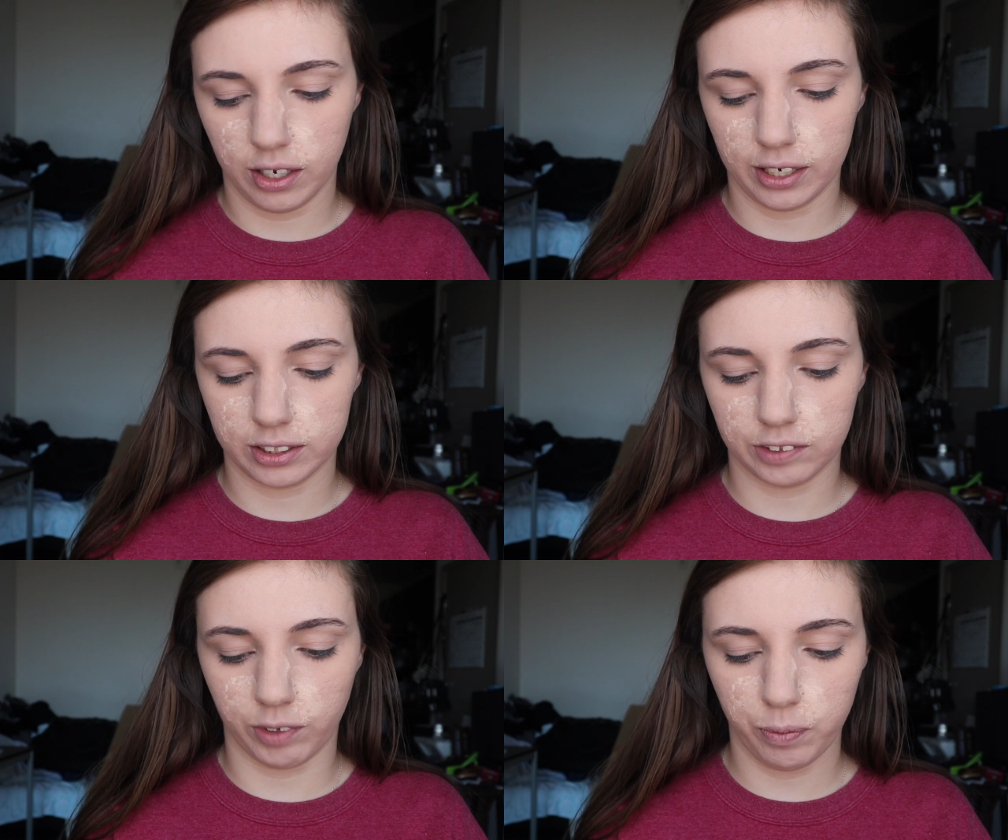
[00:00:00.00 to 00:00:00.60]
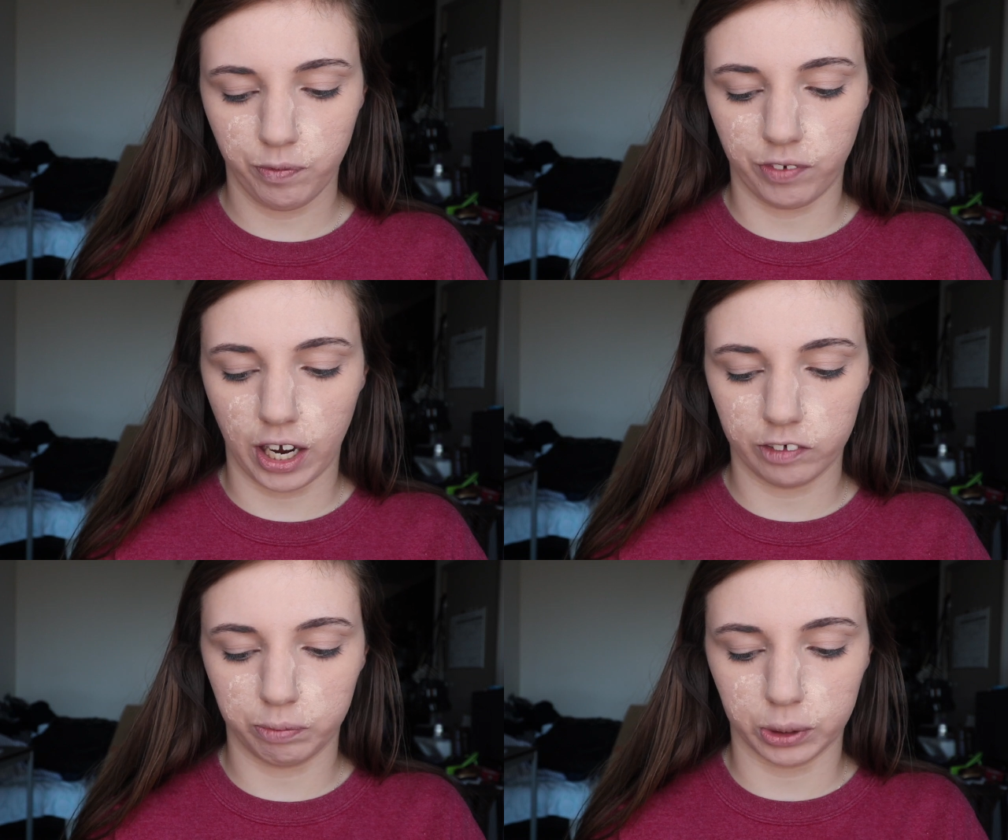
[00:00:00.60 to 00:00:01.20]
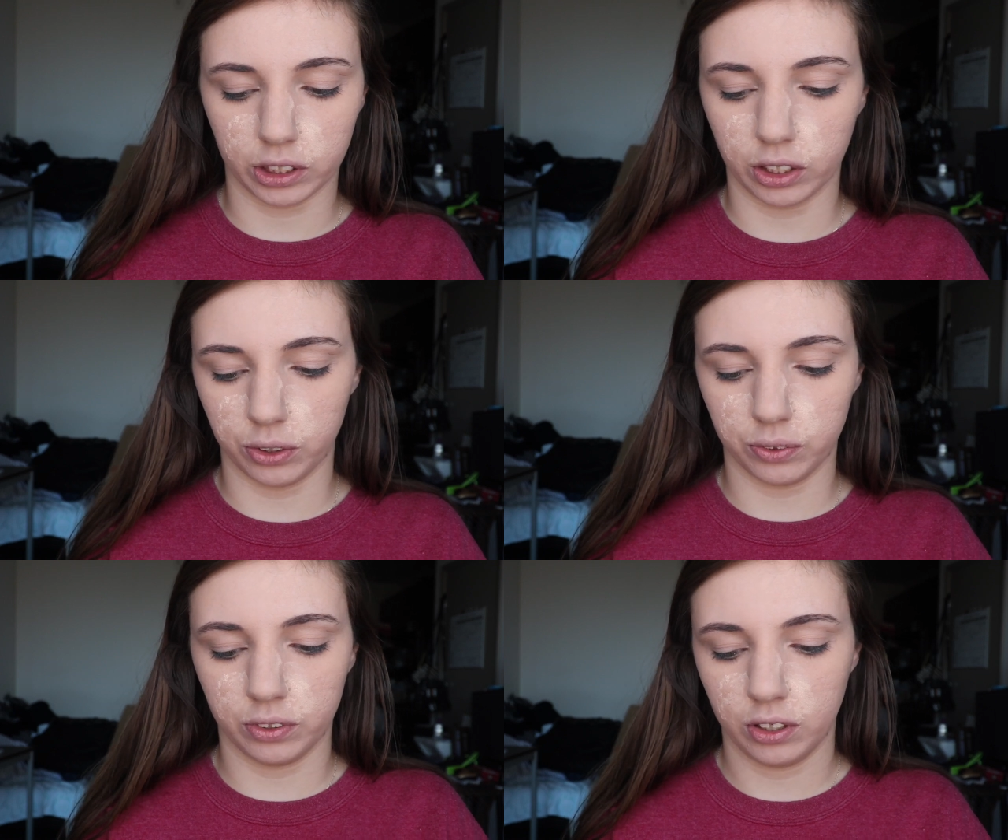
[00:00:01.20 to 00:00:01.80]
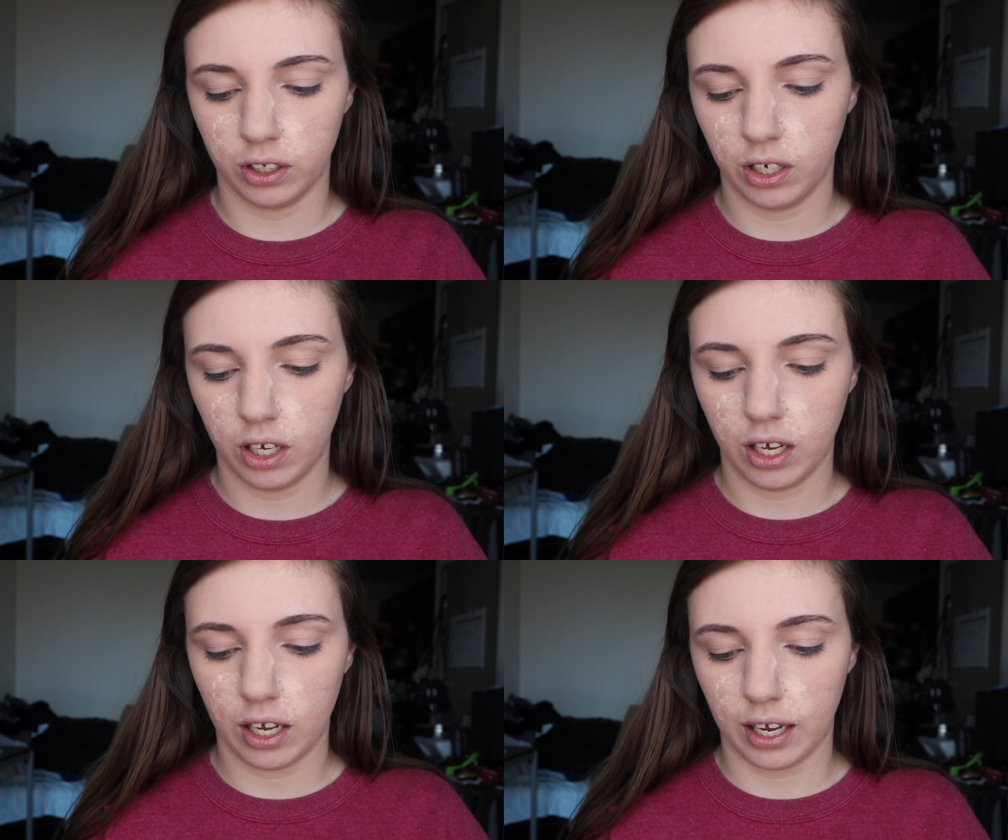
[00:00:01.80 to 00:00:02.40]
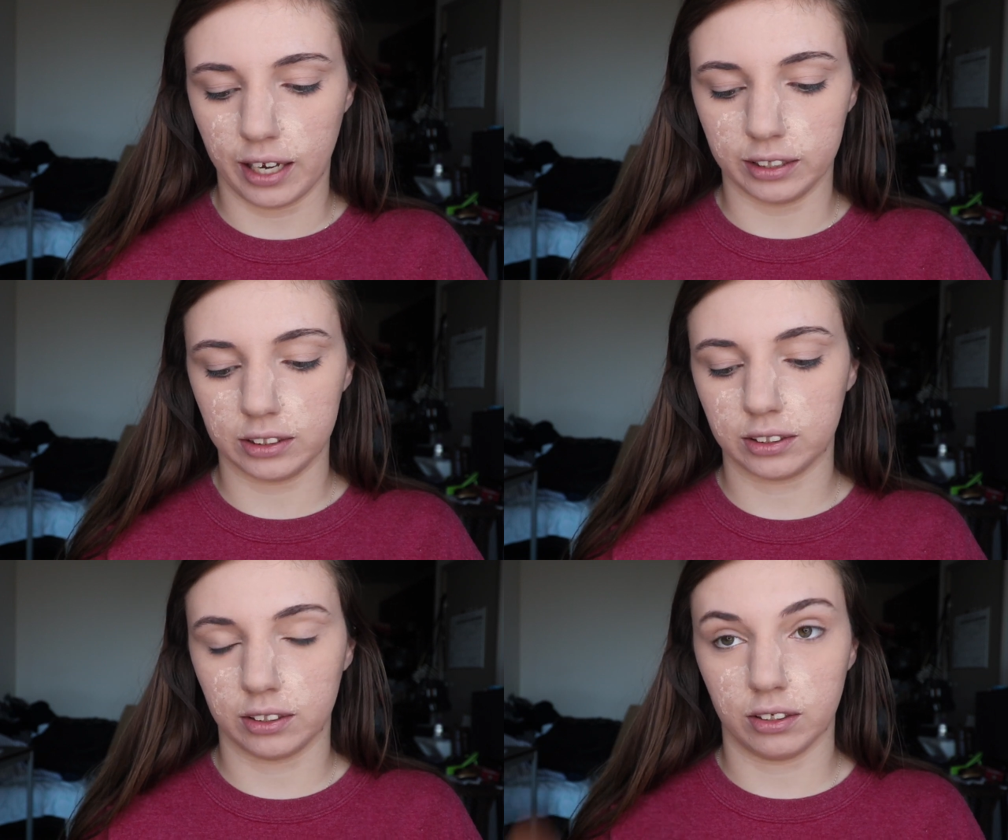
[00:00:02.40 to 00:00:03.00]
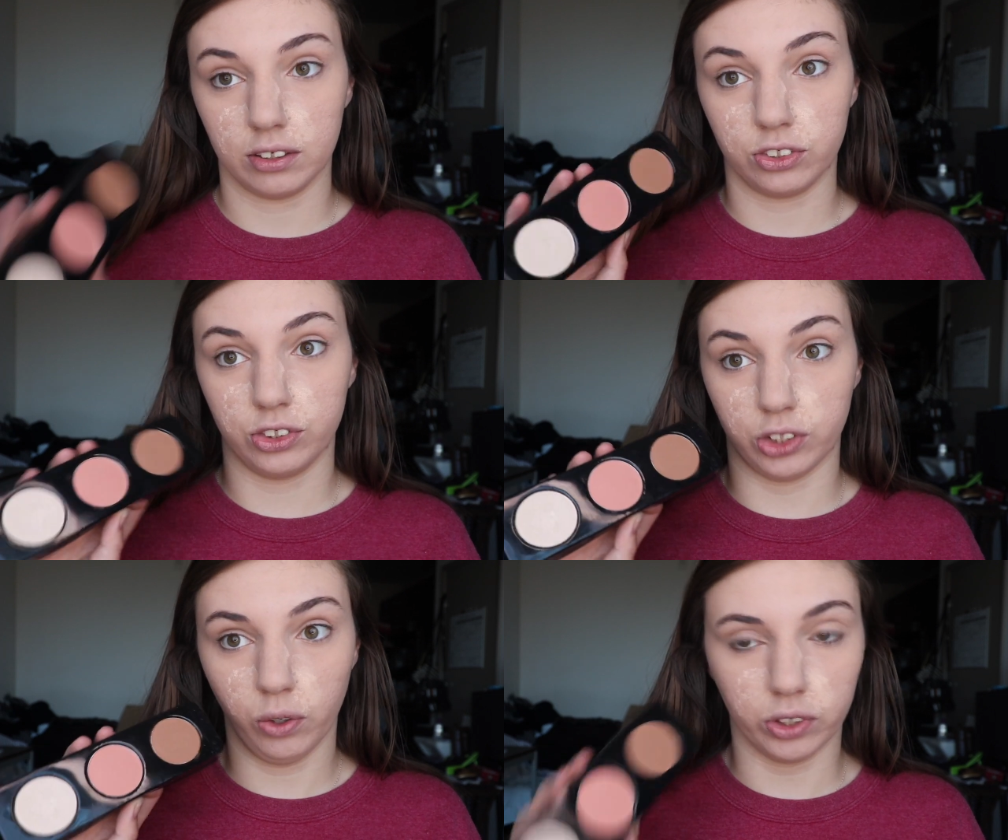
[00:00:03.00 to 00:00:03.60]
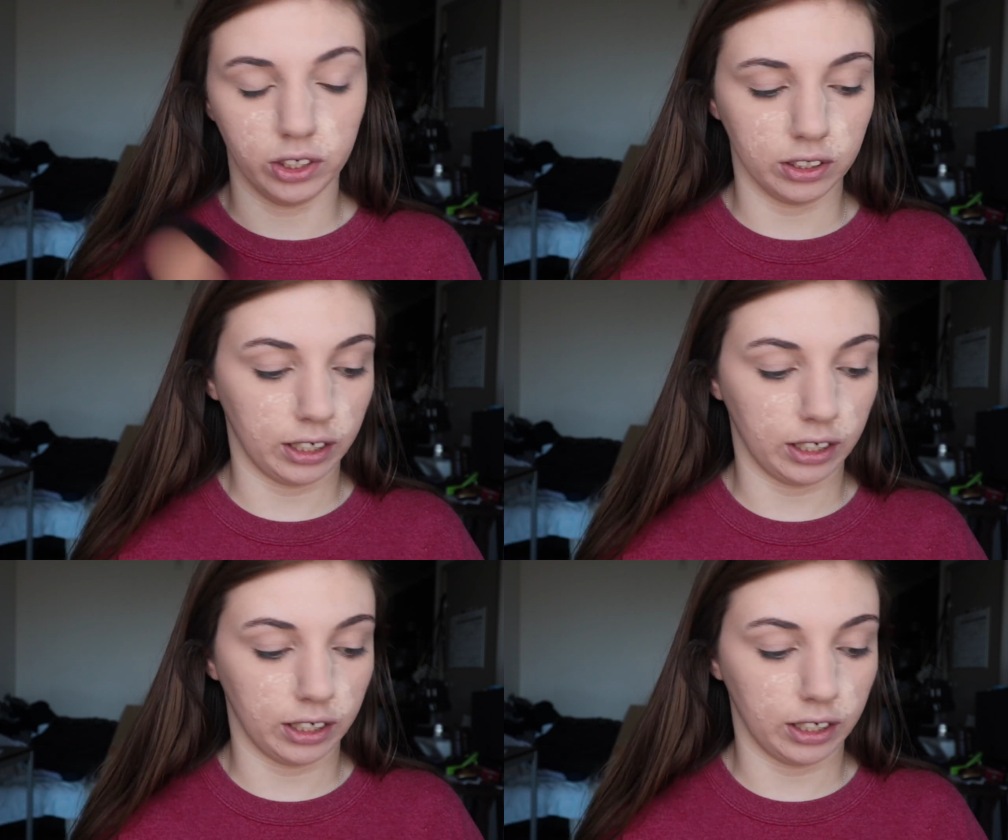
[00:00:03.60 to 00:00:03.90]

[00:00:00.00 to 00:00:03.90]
It's from Five Below, and it's so good.